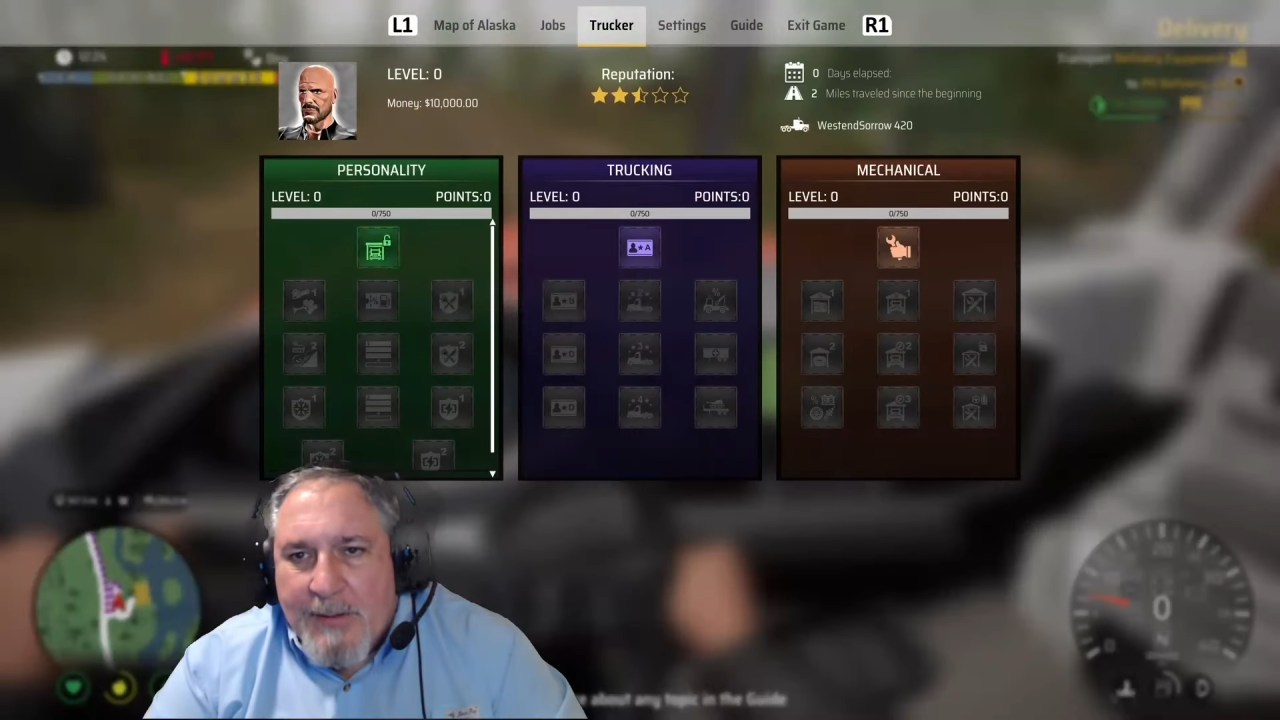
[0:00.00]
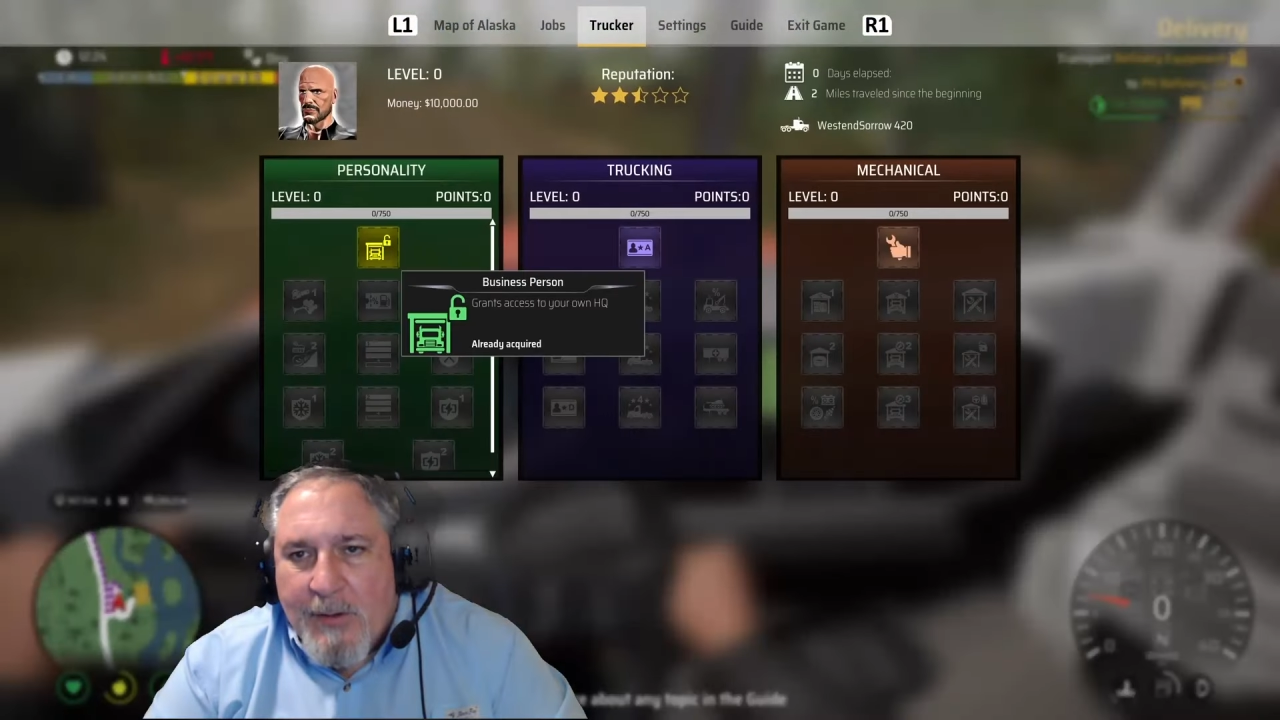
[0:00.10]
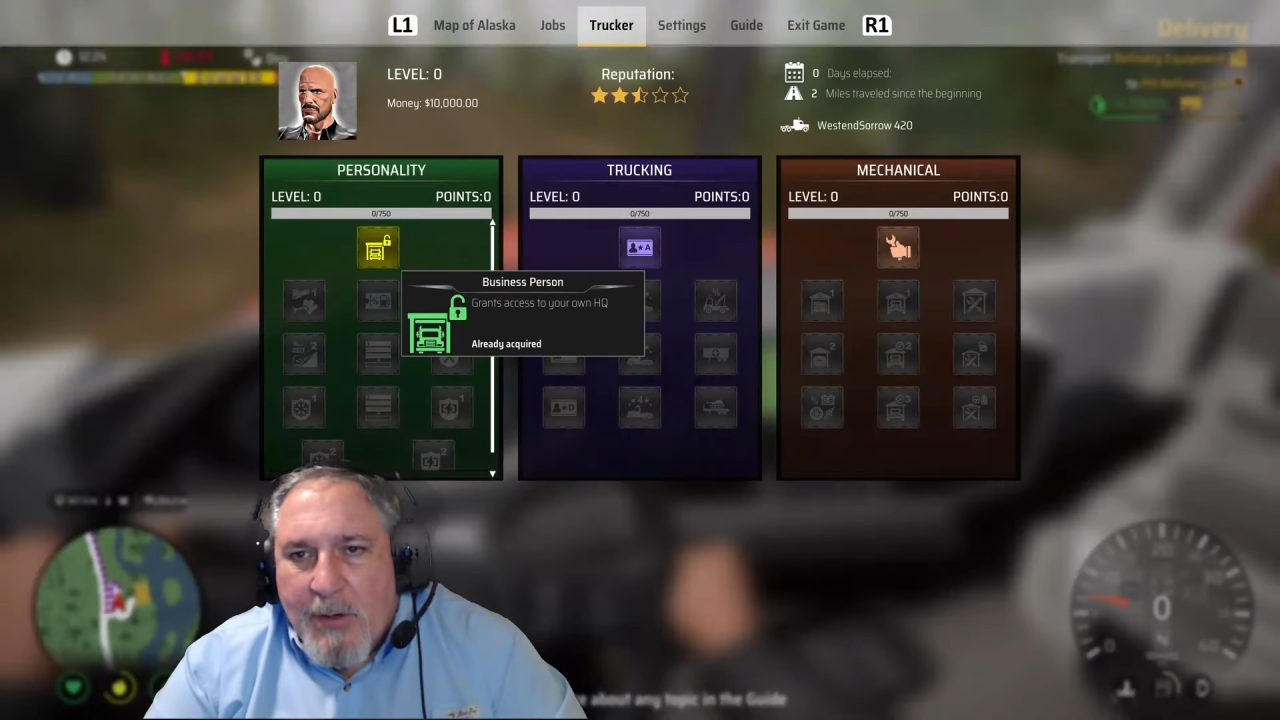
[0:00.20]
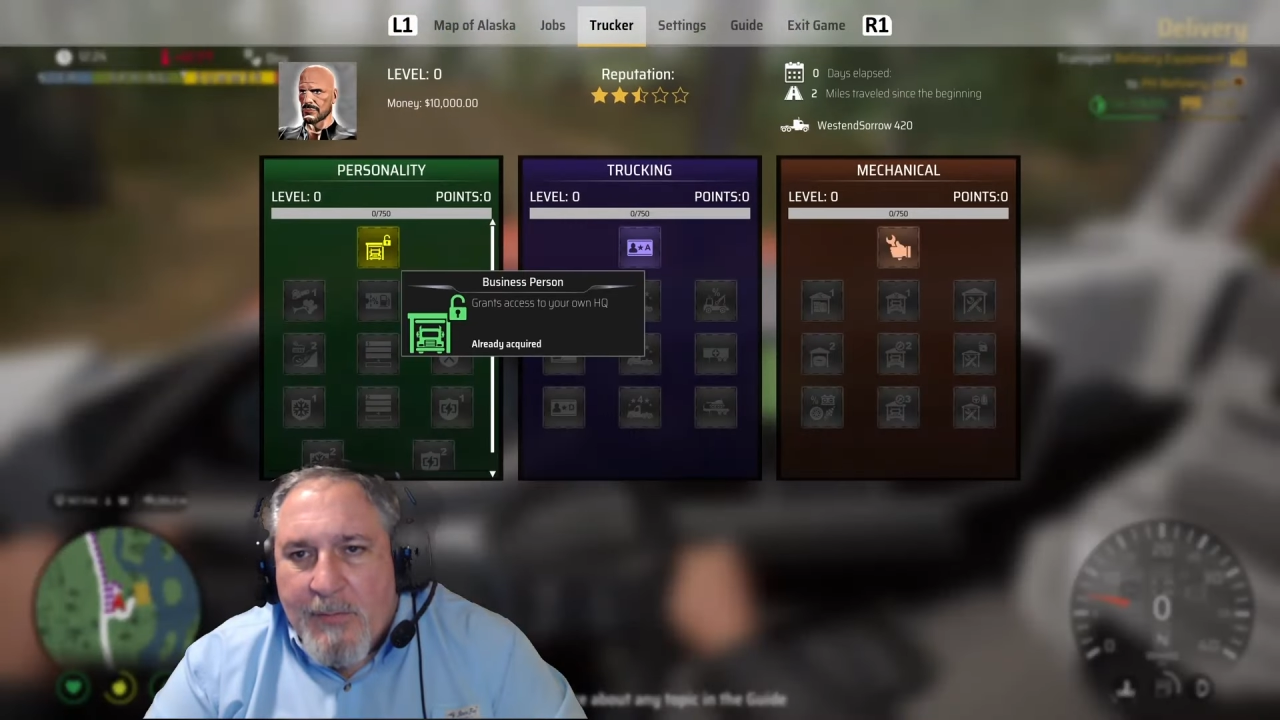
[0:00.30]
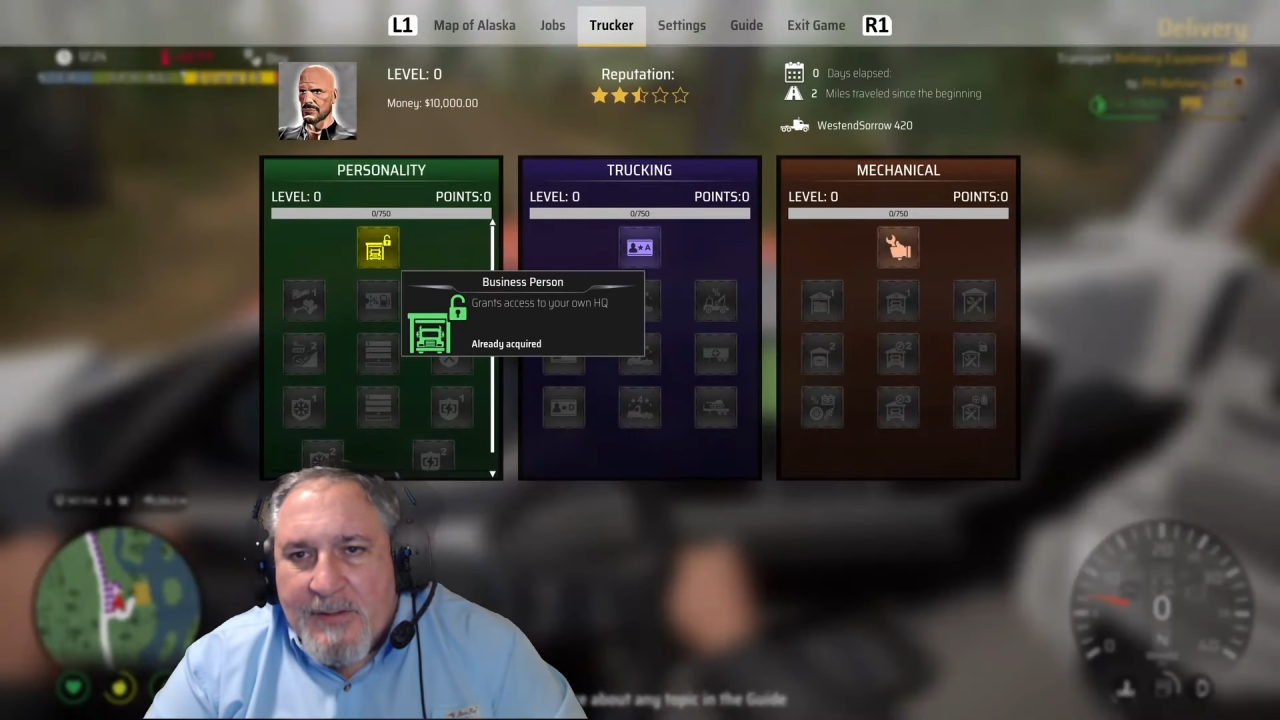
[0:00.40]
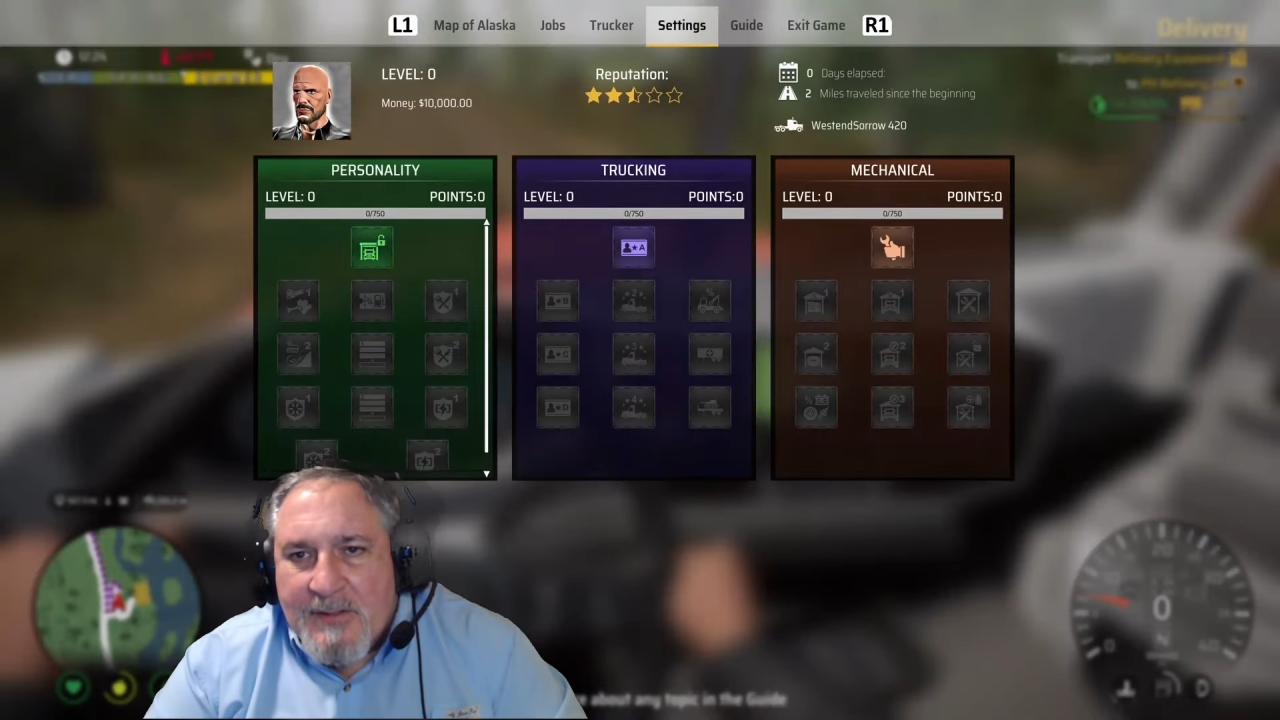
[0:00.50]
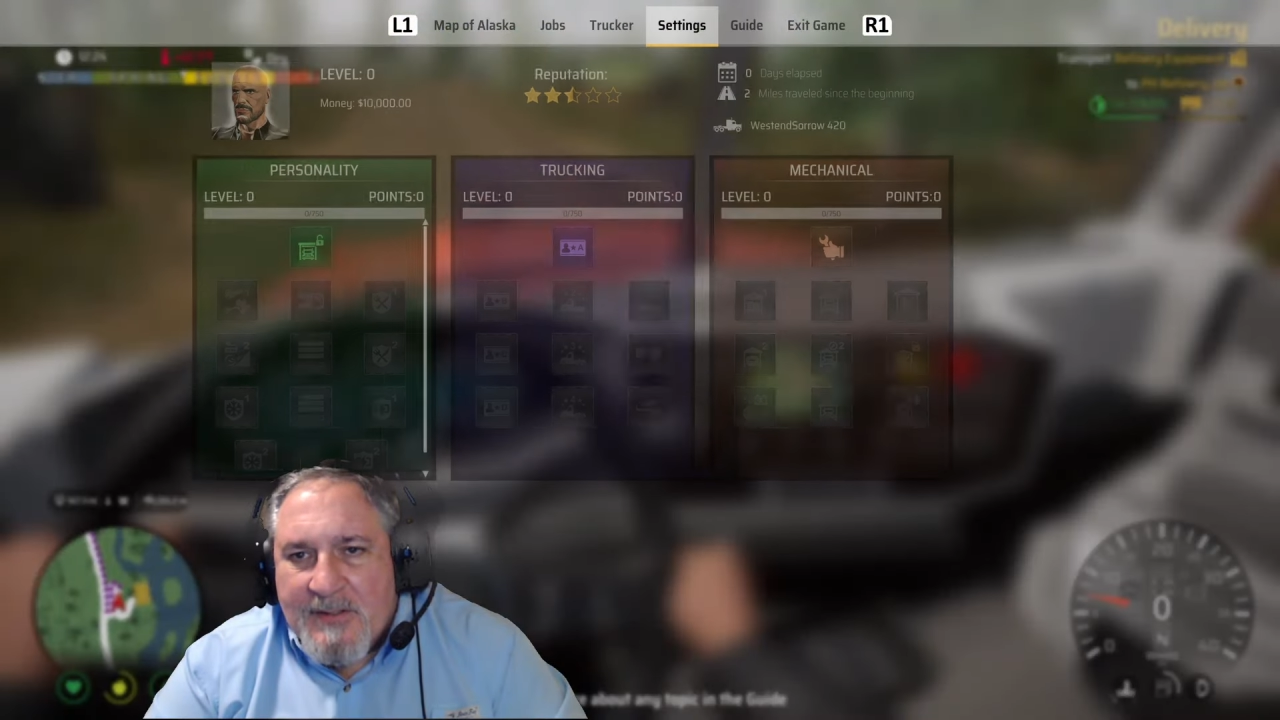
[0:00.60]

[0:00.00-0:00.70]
go over to